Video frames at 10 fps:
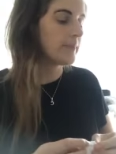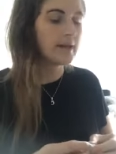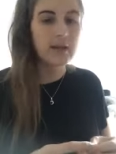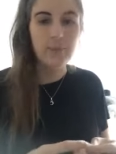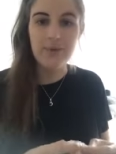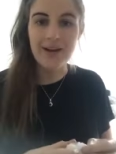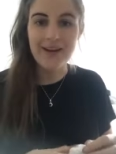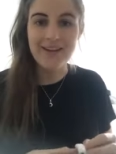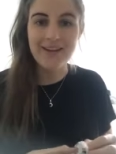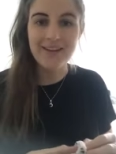end up
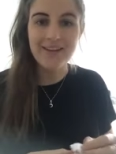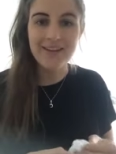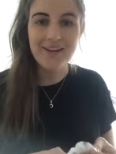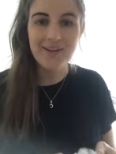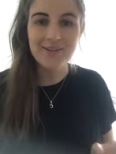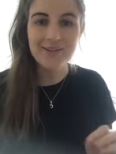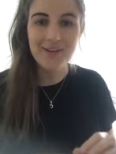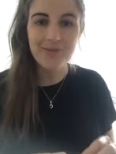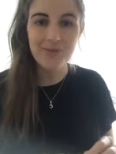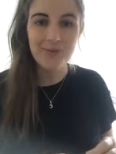dyeing the outside
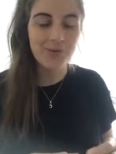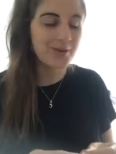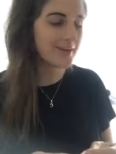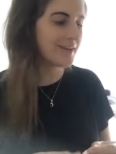of your